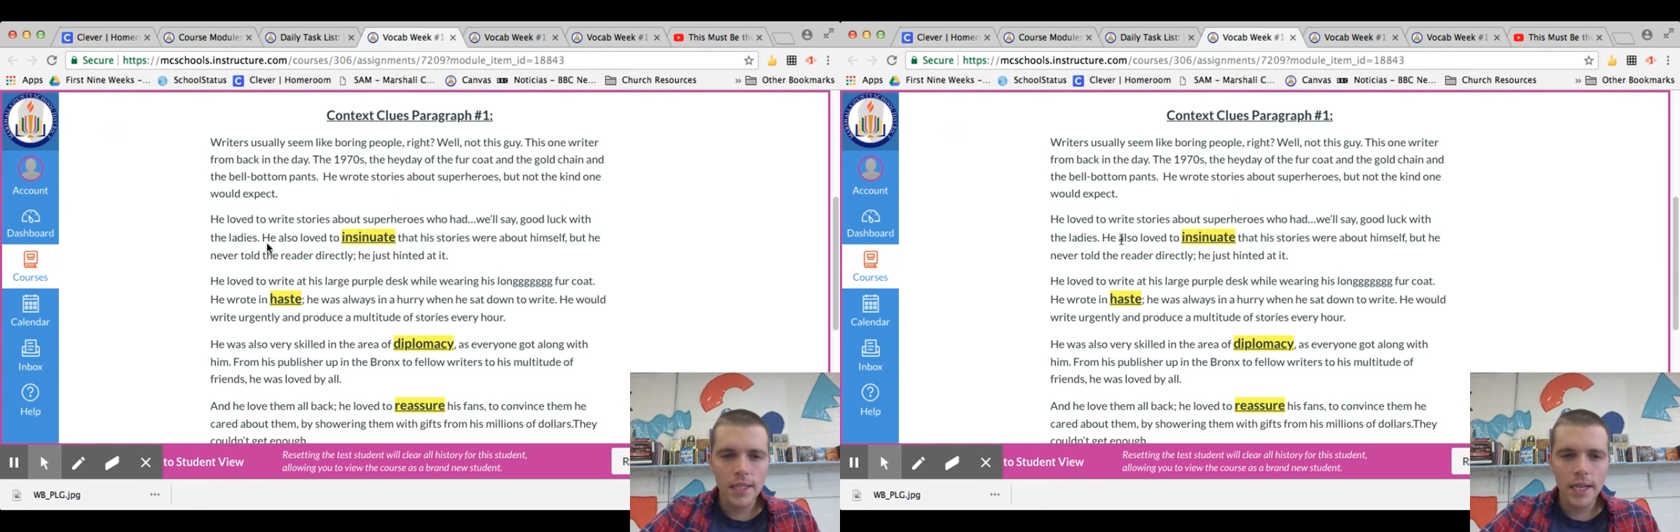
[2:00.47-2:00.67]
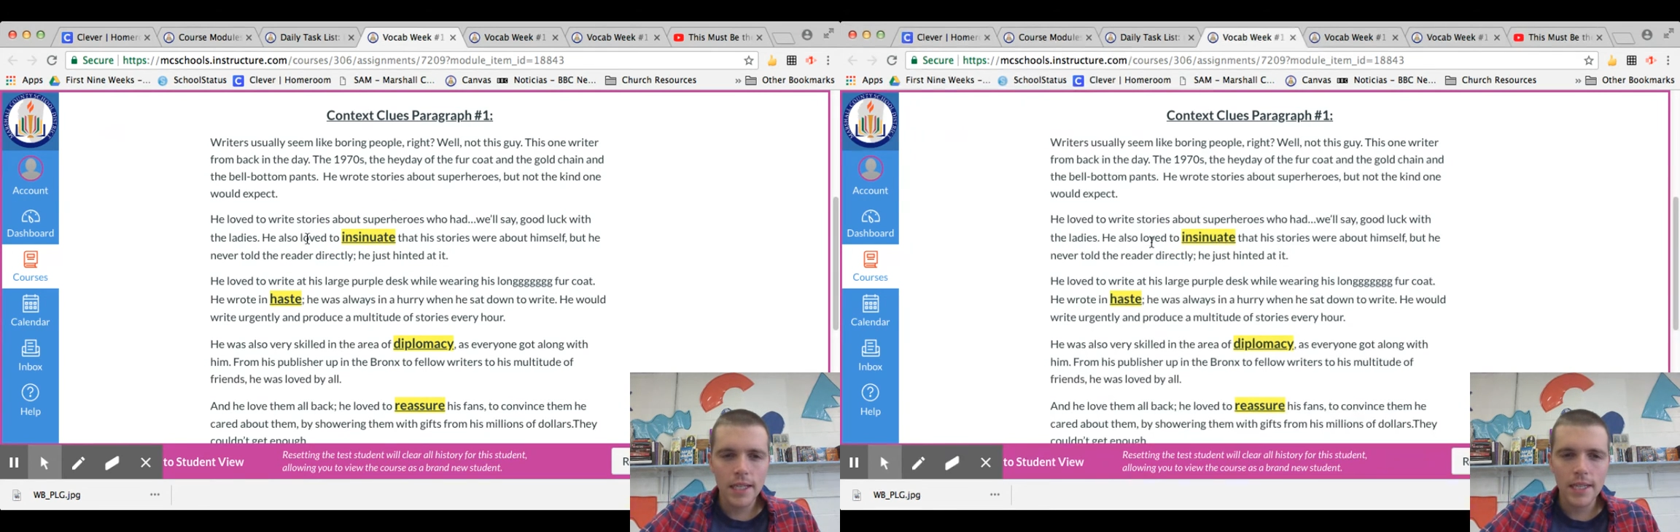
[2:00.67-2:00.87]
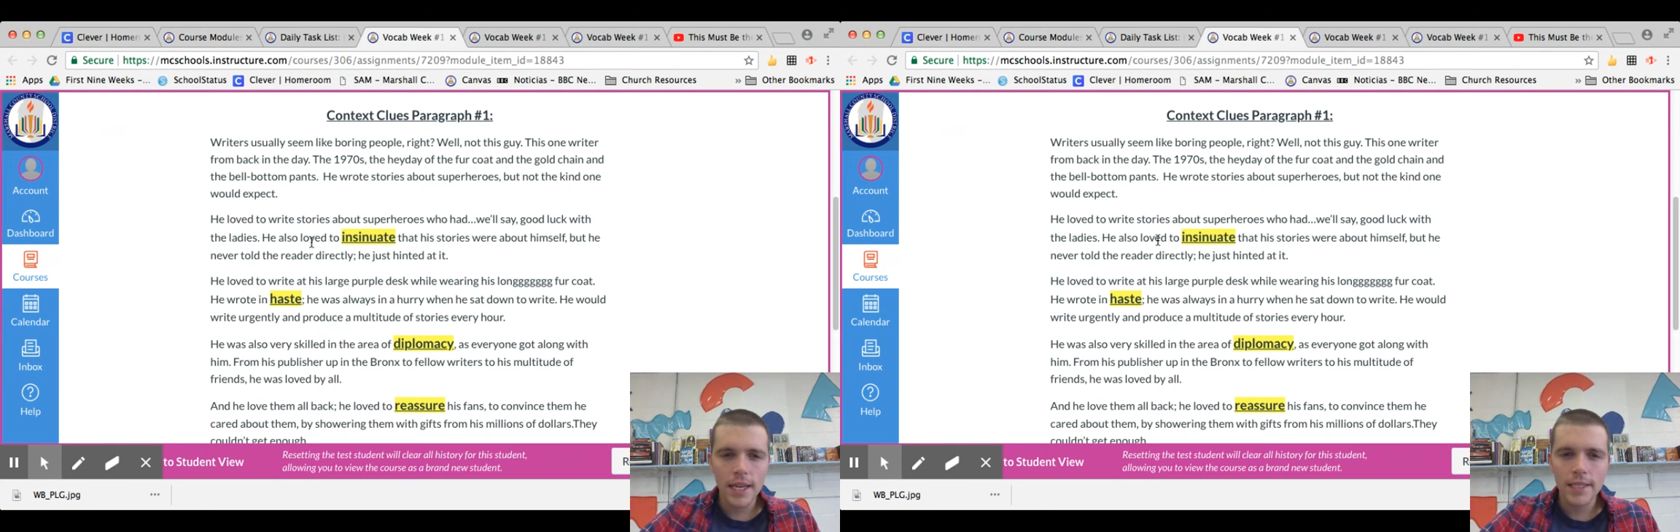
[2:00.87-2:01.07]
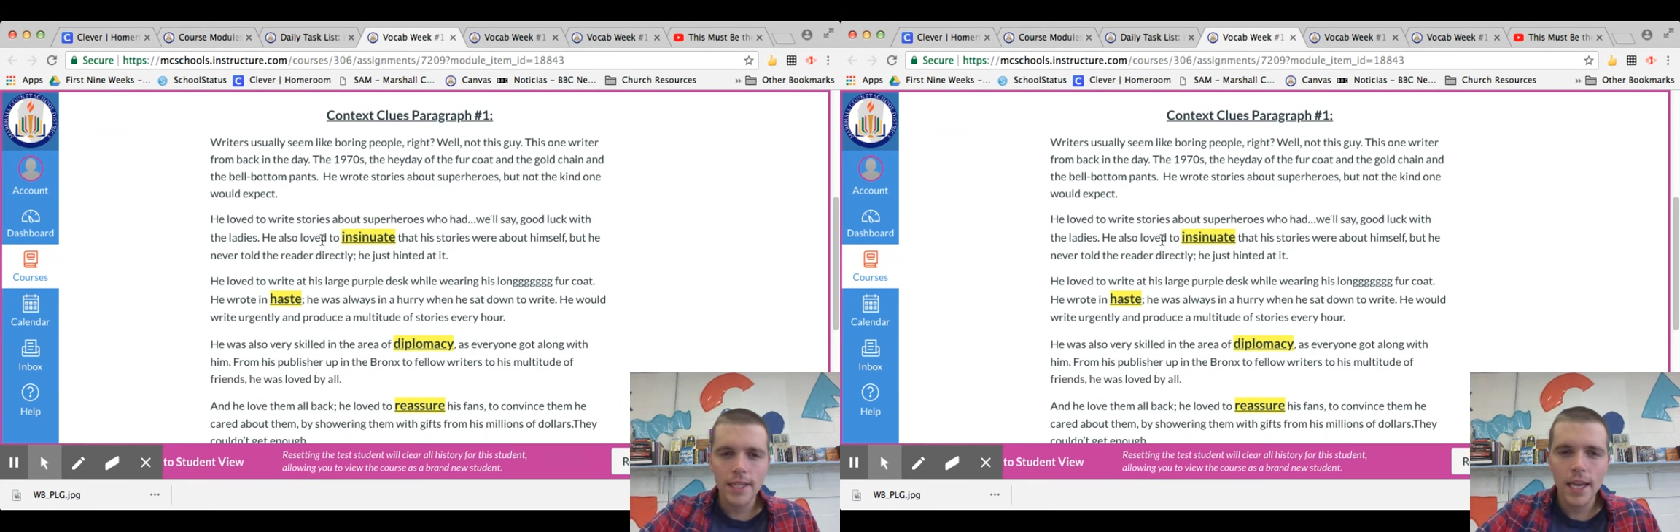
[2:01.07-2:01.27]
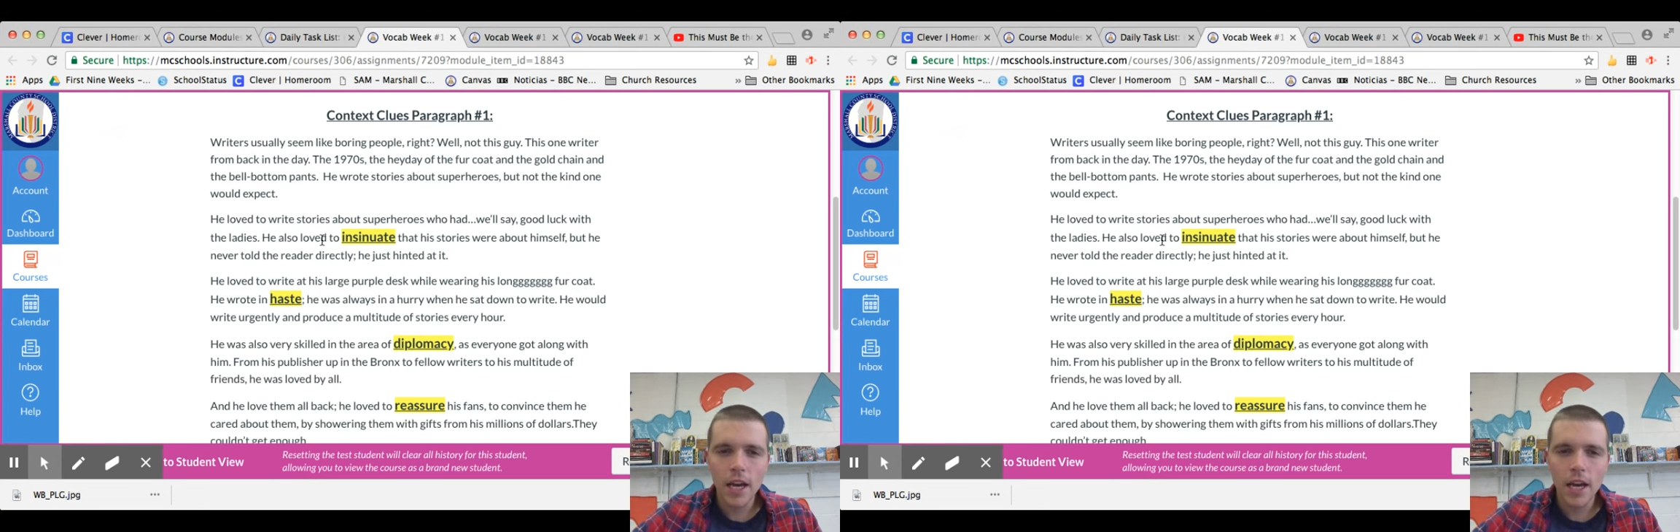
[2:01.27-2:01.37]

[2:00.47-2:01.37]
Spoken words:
sentence says, he